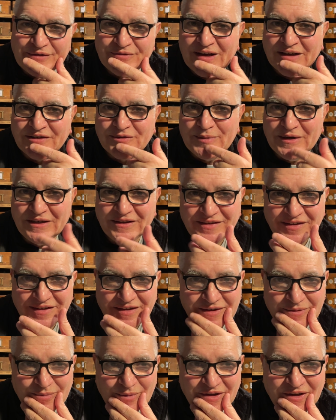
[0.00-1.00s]

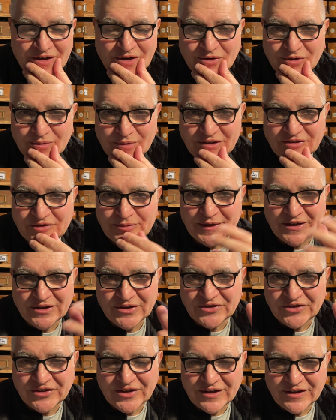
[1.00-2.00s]
flatability with the old ones
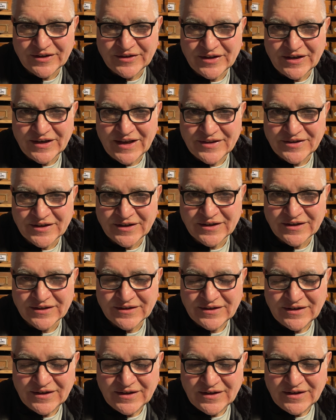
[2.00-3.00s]
because the leather,
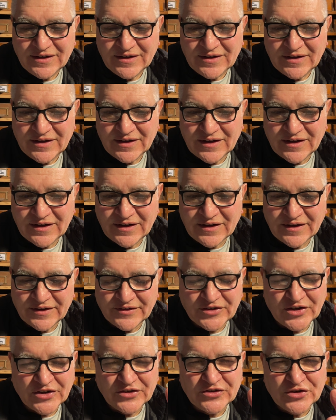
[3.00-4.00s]

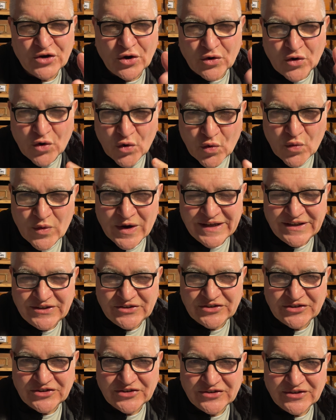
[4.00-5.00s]
not
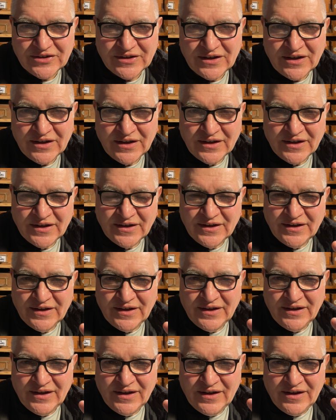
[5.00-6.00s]
always
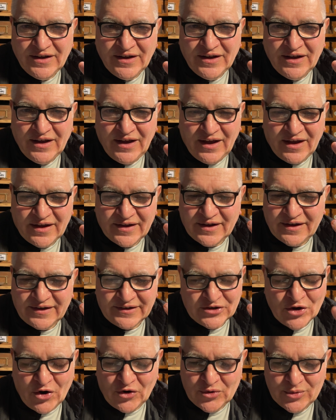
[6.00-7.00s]

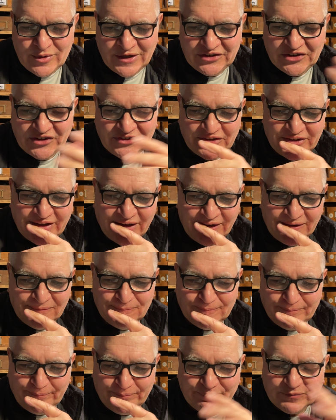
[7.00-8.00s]
is there
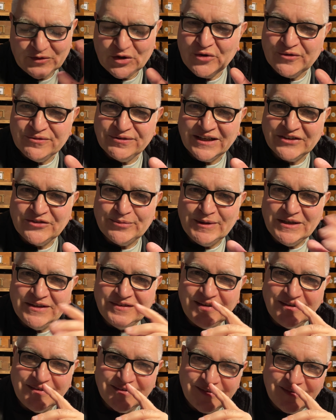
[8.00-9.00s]
good
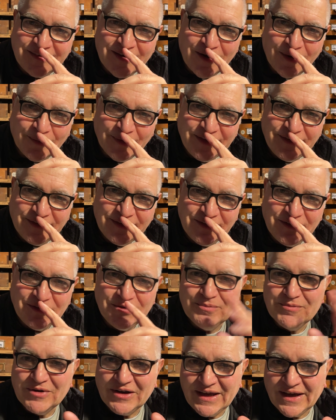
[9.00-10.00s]
flatability to start with. You
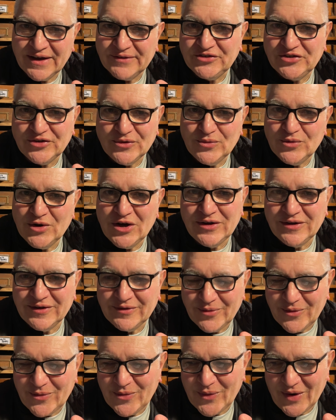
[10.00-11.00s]
might have to
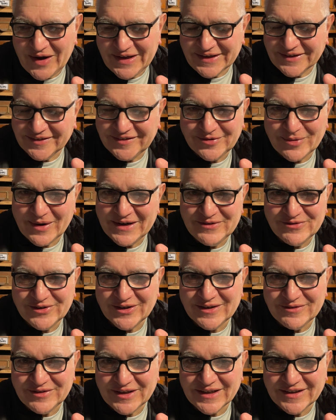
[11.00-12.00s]
wait
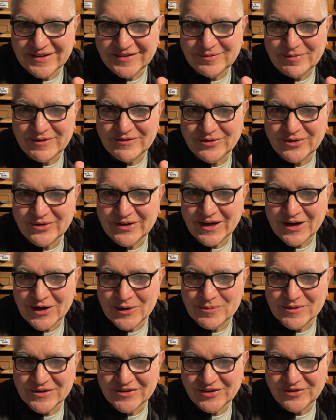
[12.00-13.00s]
25 years before it
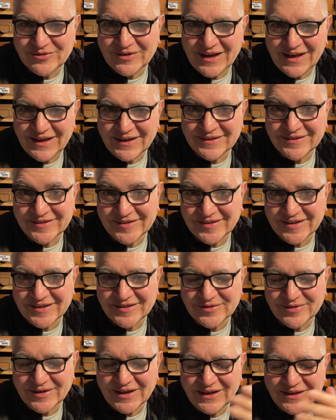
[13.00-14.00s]
opens flat and
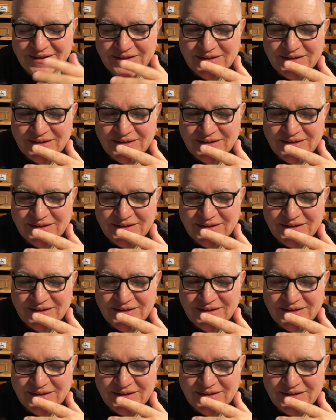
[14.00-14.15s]
stays flat,